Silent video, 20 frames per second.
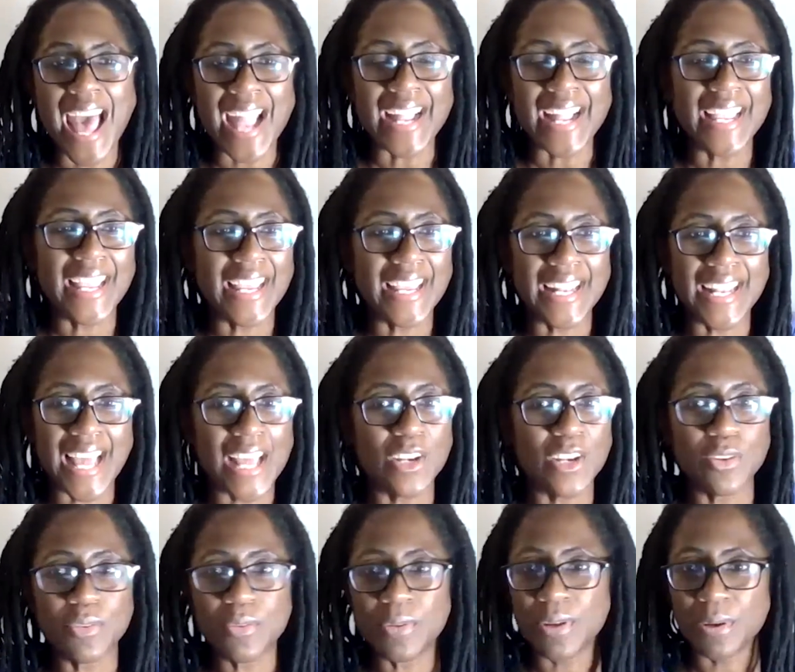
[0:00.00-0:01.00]
I can't,
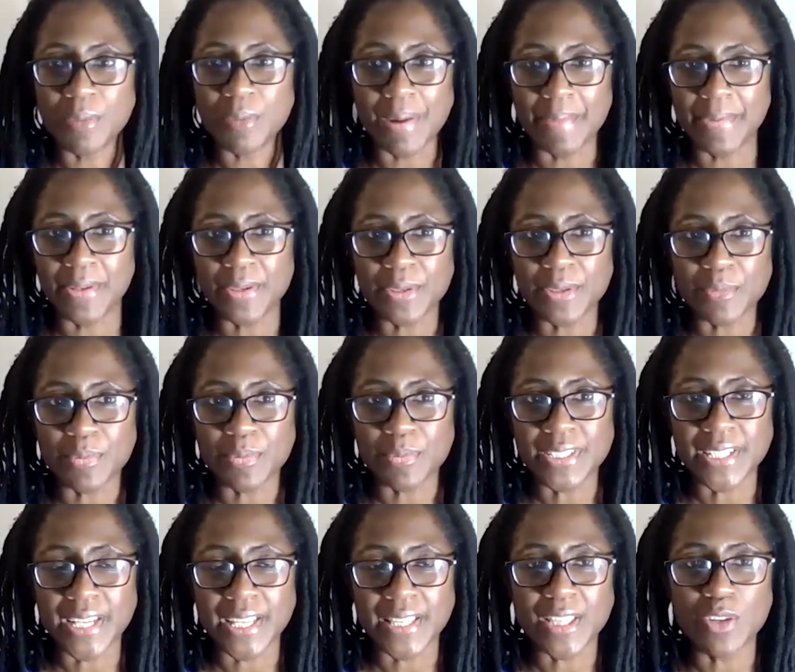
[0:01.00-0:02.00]
I don't know why we don't
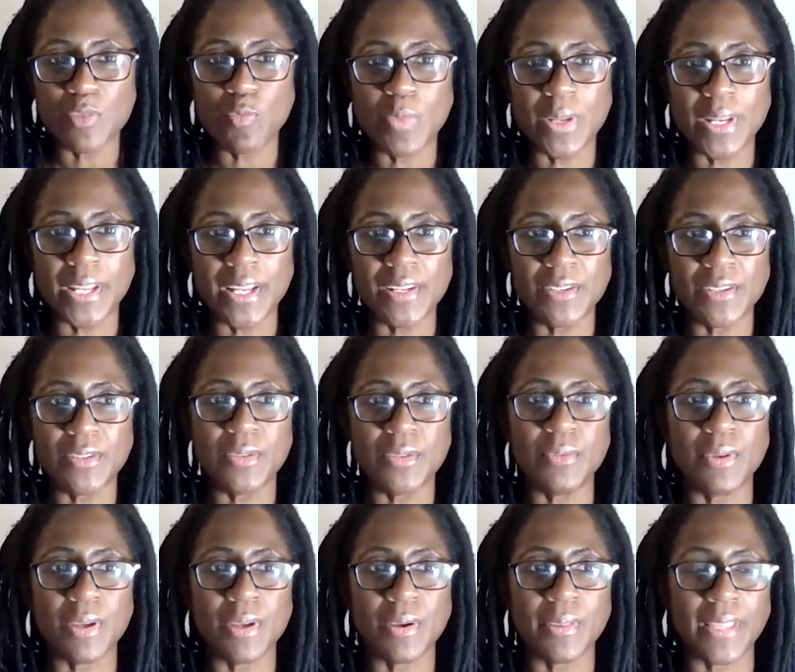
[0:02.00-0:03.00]
appreciate them, but I
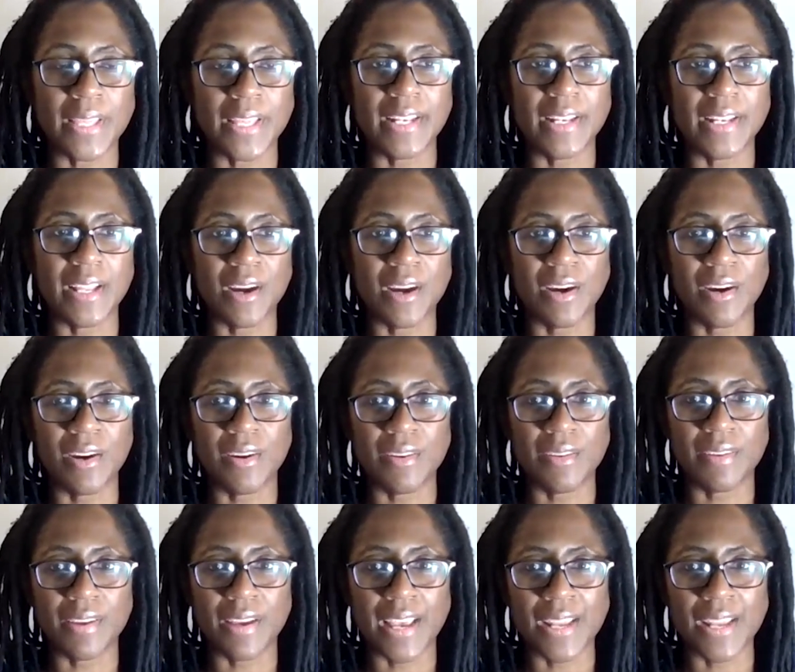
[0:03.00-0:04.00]
do know that
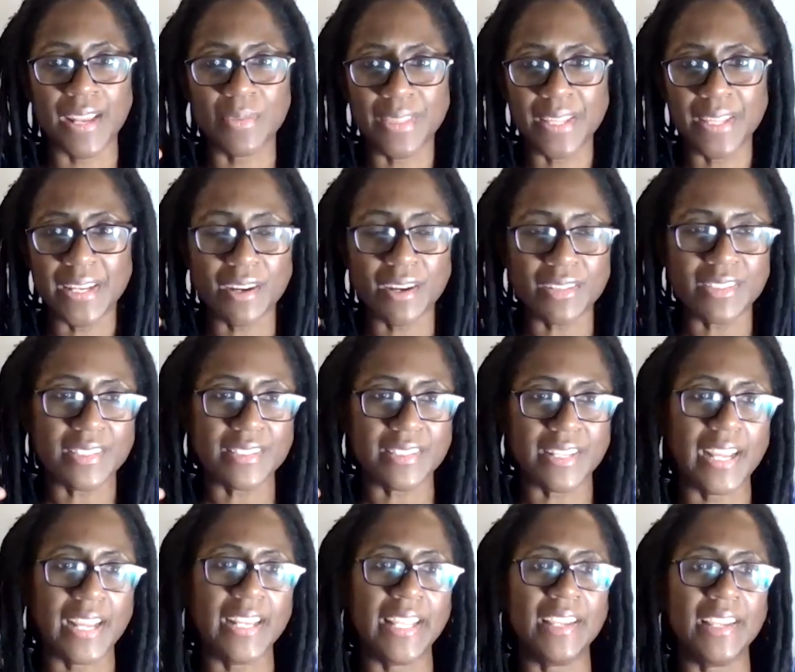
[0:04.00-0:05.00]
our, I don't think our
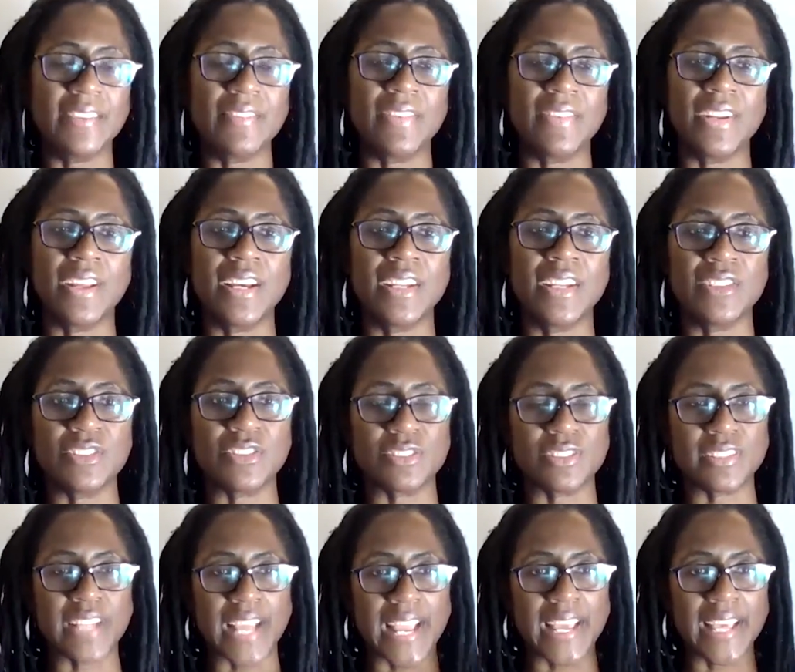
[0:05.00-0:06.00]
society even
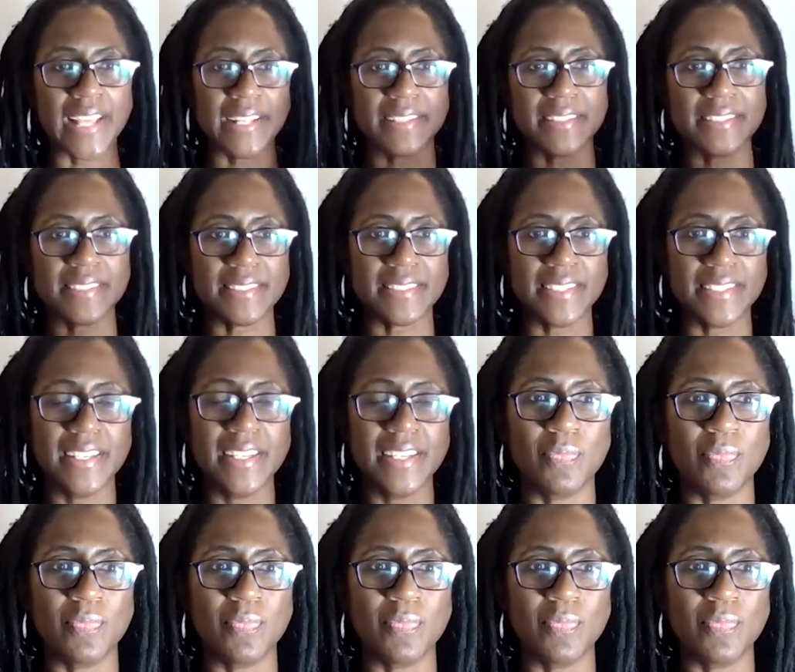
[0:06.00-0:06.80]
understands